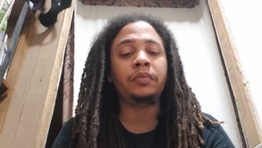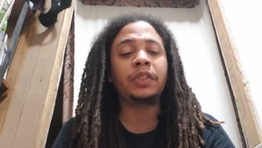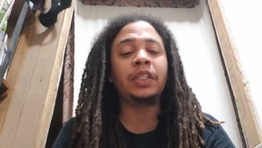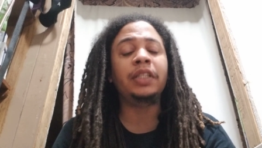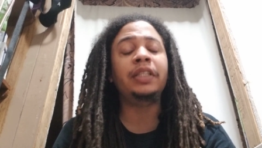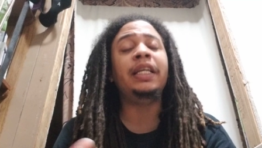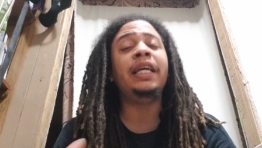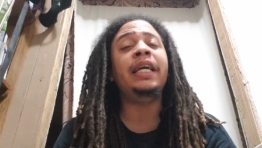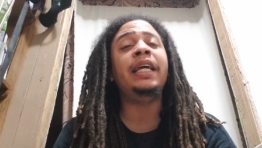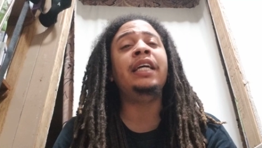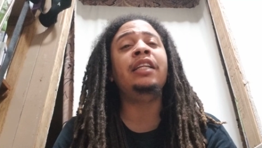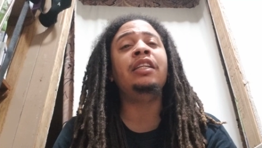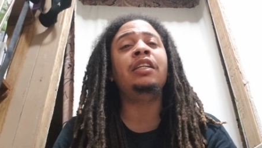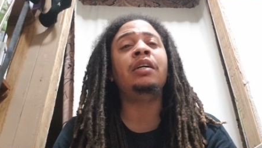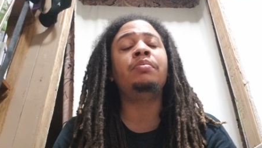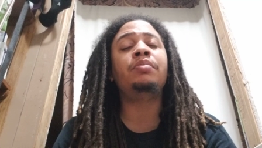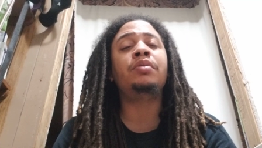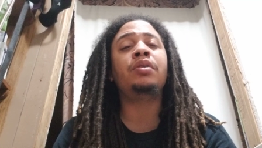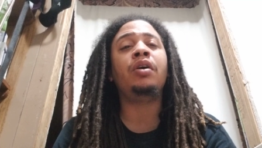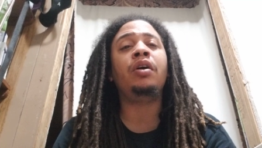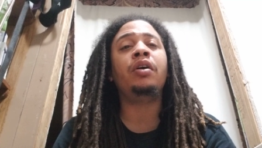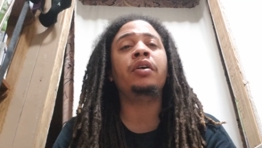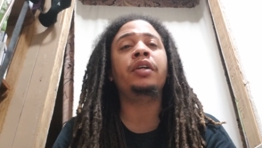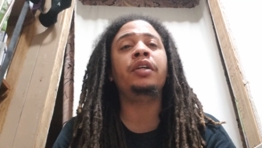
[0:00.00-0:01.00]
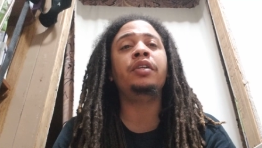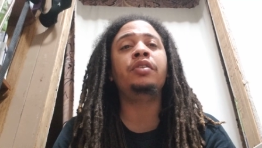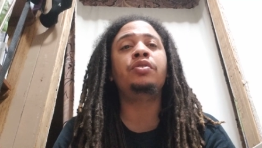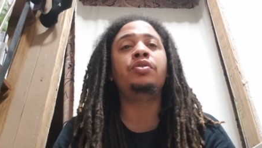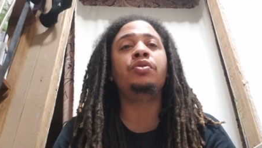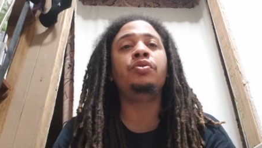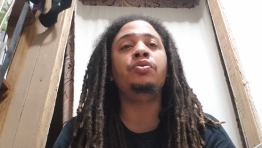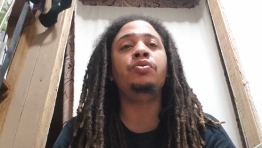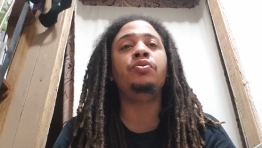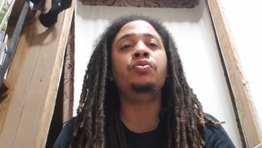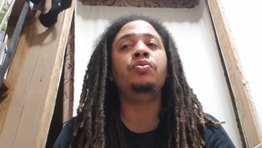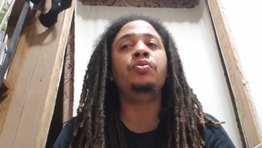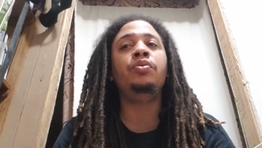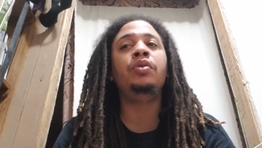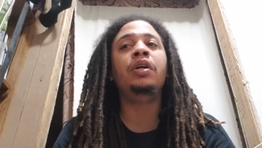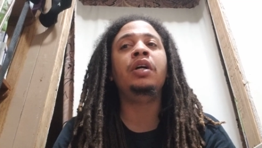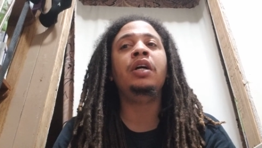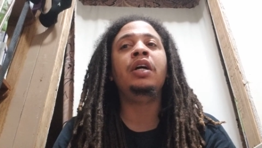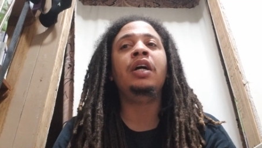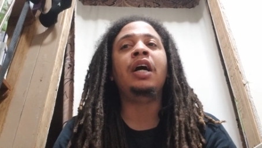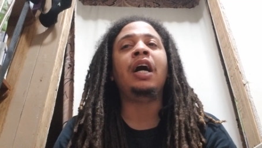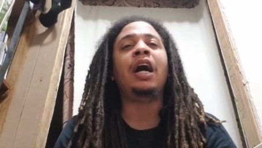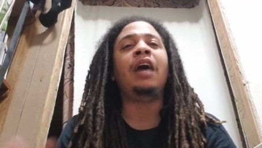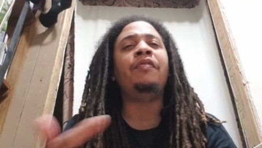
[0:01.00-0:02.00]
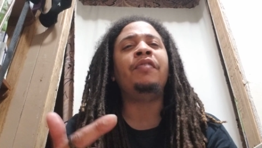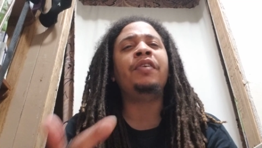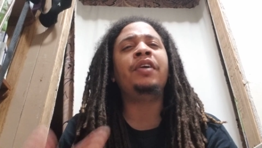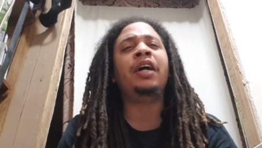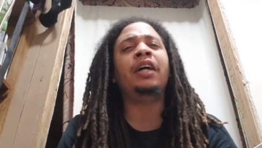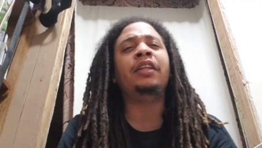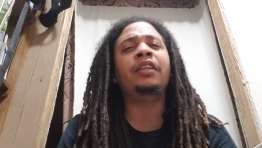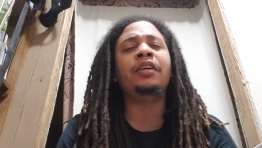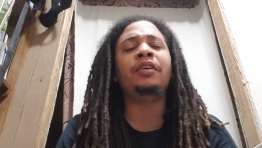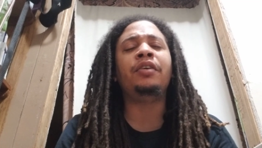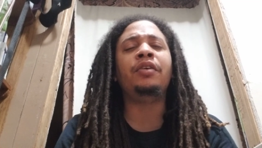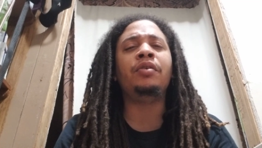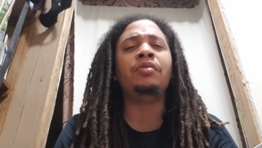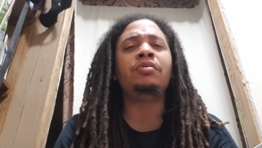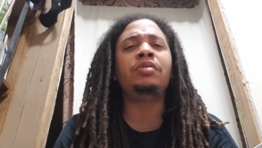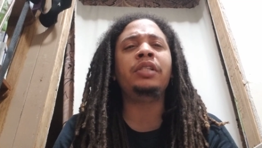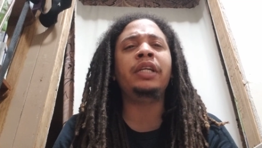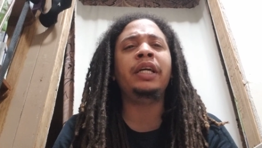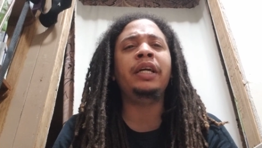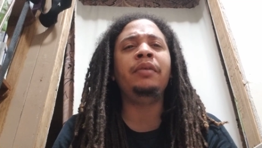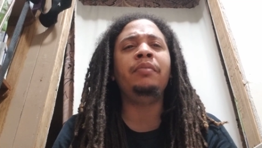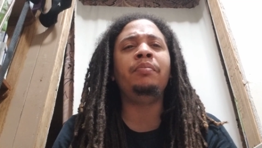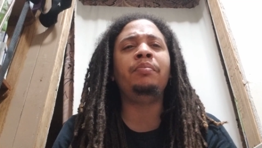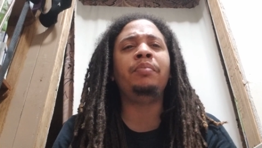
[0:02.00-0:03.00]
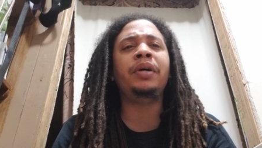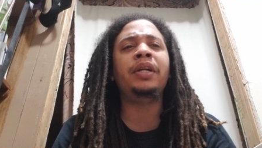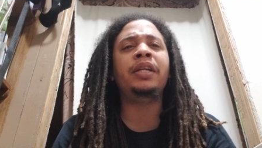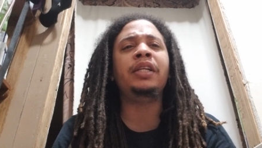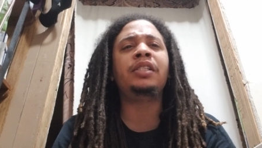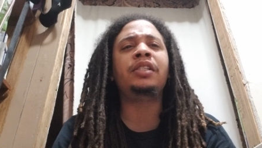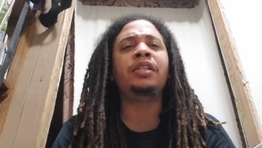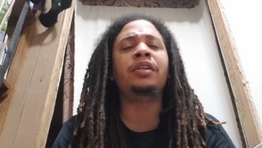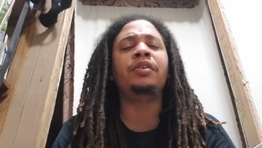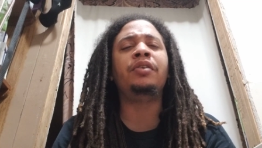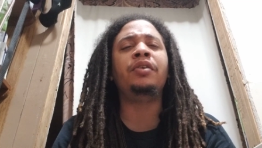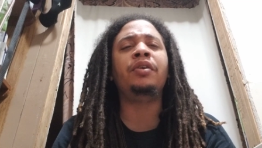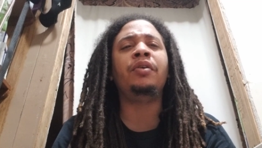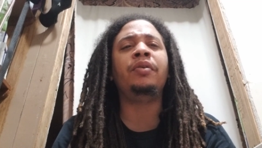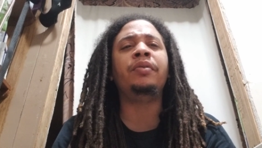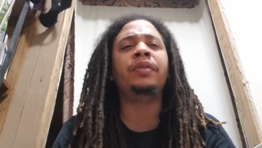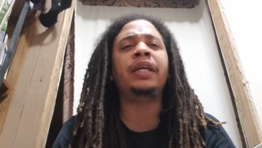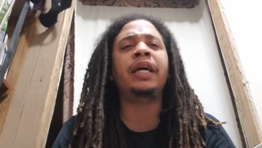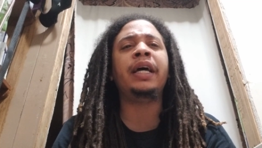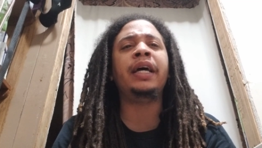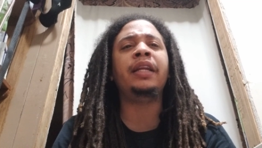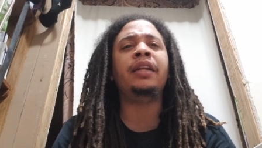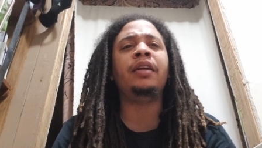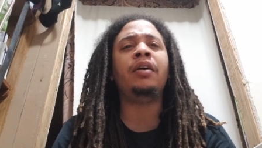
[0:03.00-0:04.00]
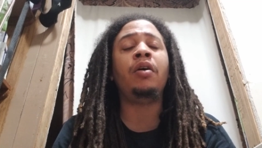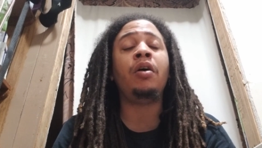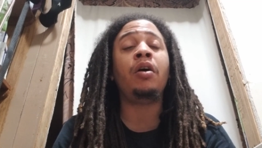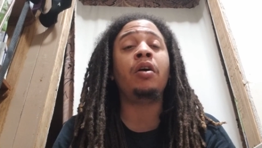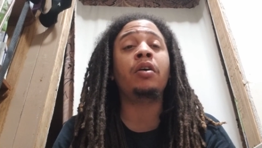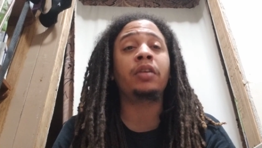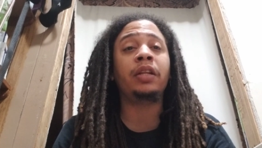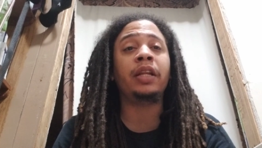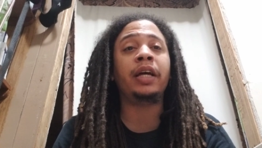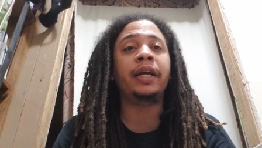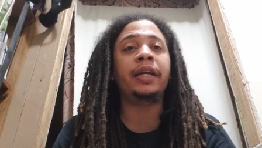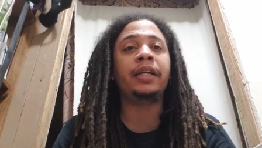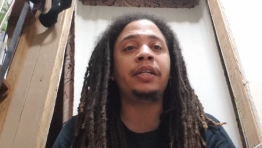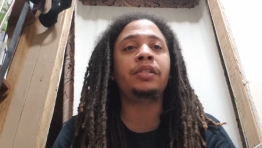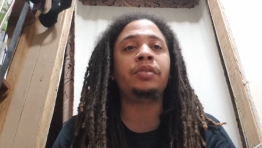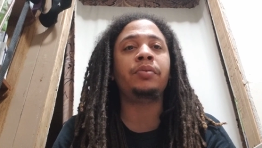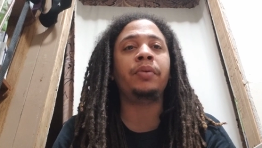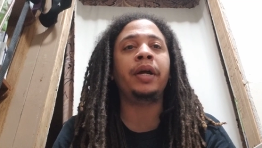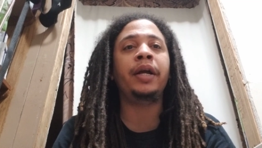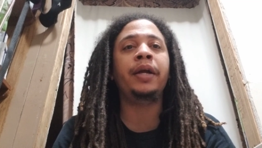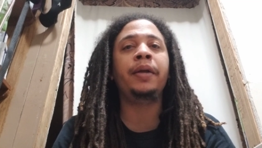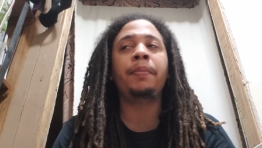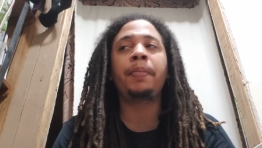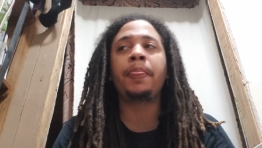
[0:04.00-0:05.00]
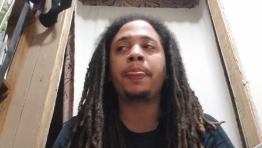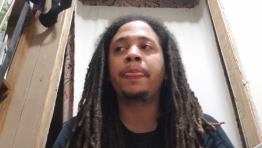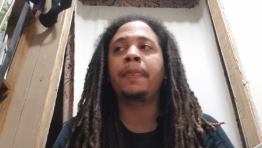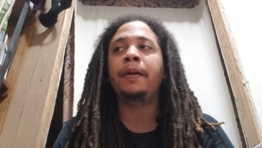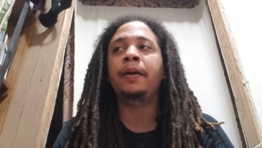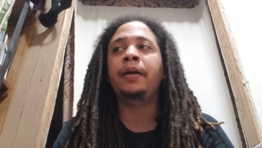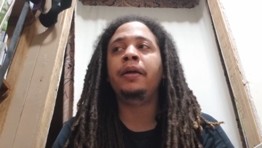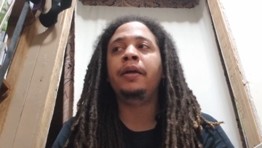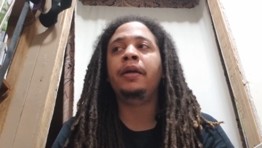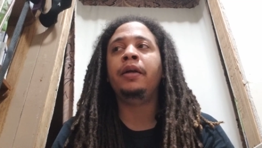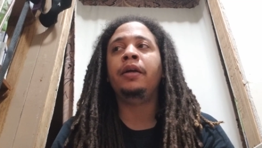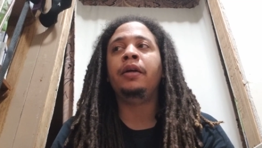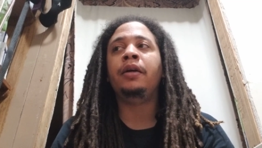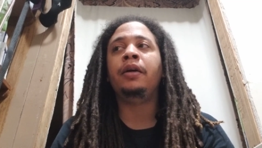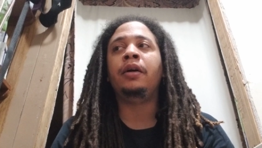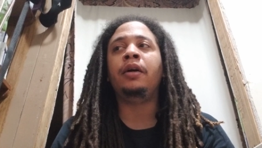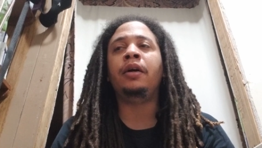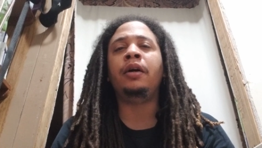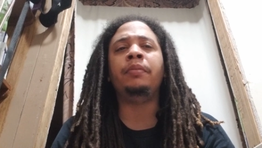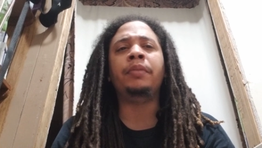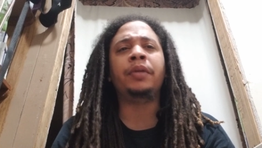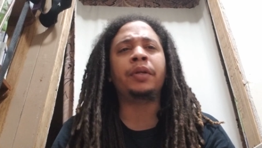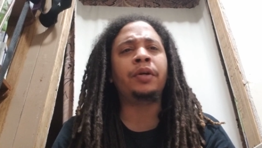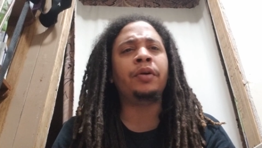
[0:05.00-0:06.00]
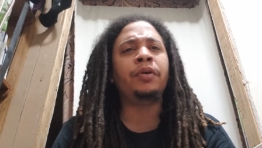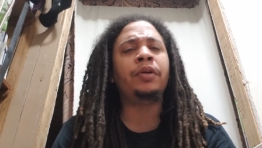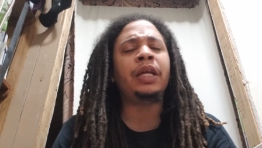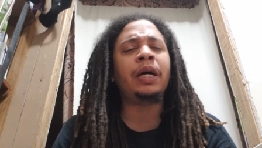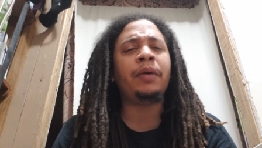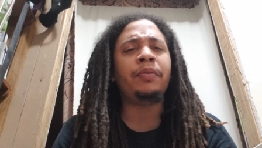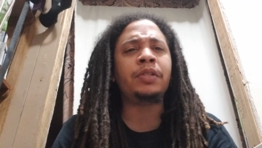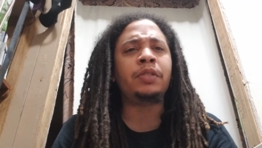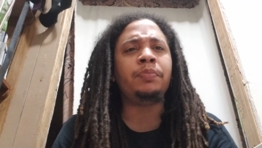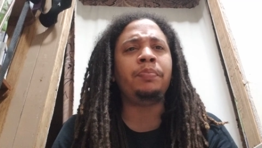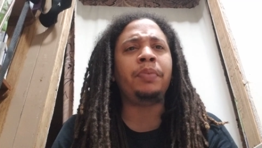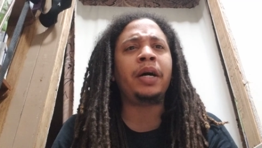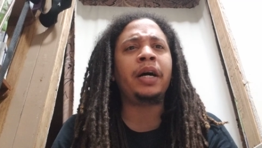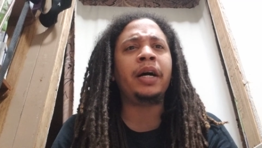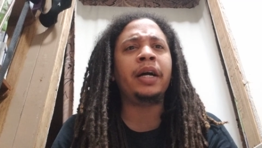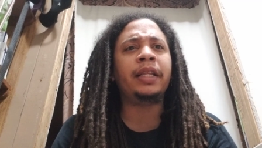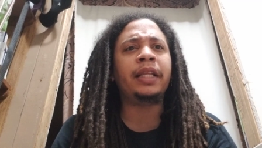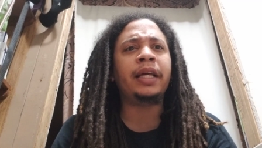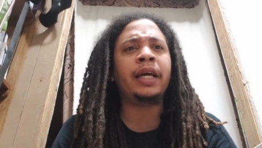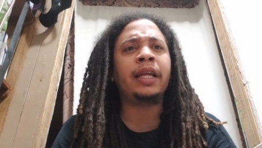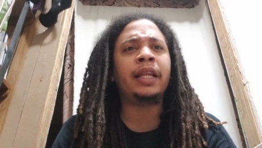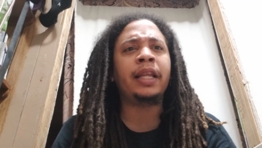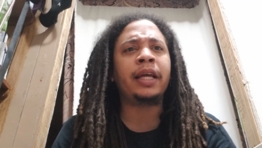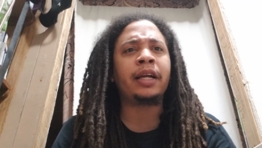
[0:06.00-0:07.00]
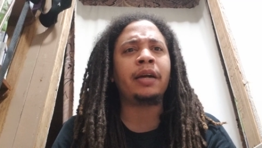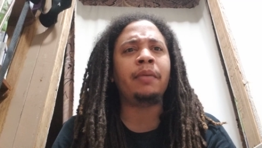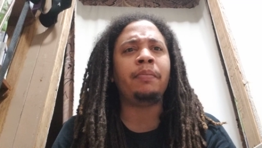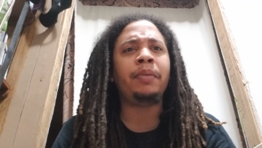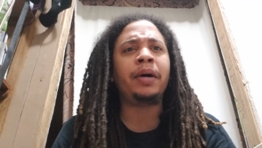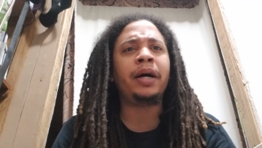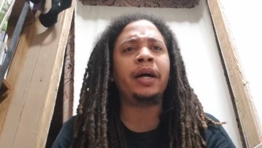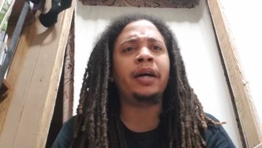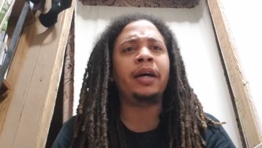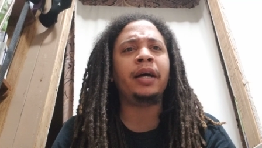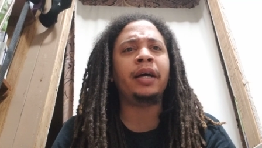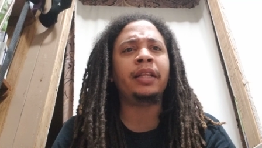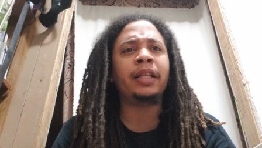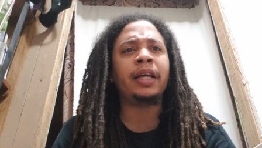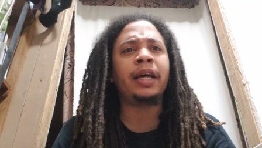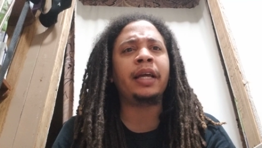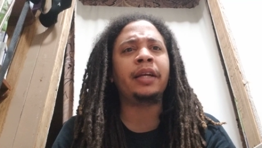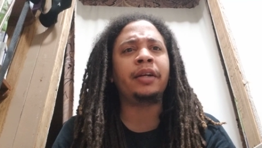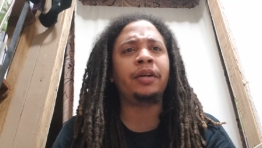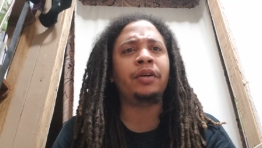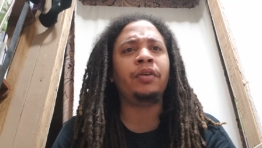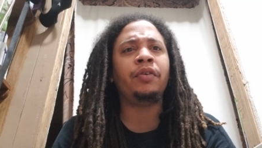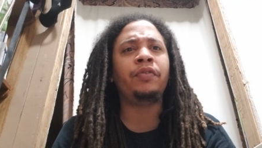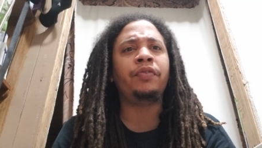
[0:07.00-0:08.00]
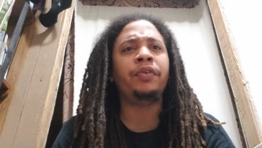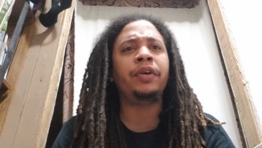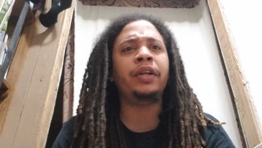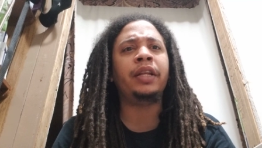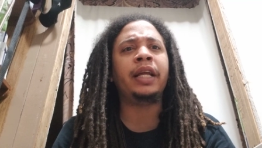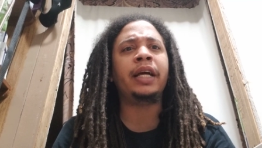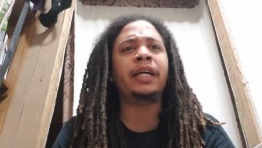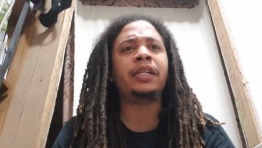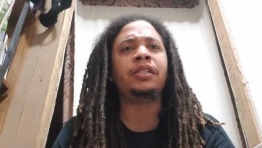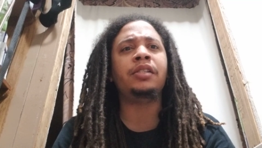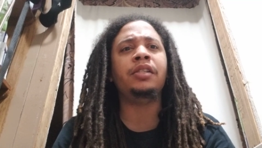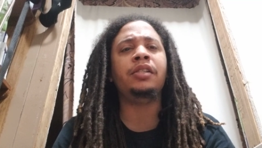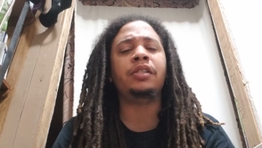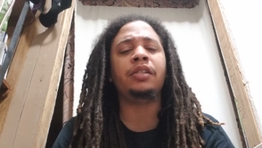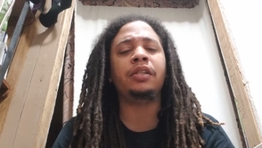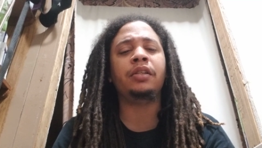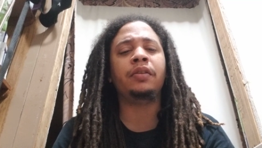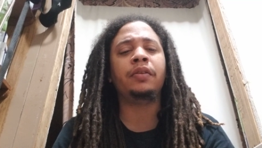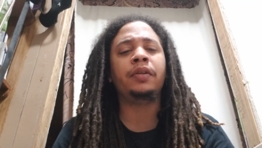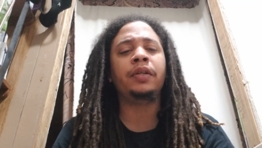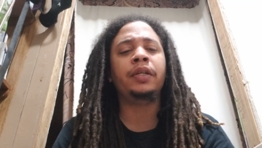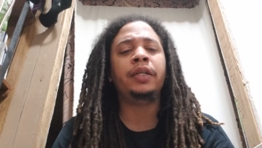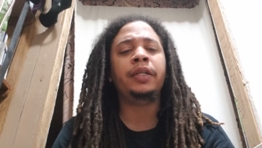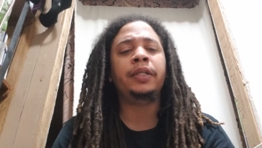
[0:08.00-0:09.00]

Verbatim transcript: they end up talking to I forgot the girl's name, but it's the girl that Hawk likes, right? Um, the girl that was by that had like a bi uh, that had a girlfriend last season,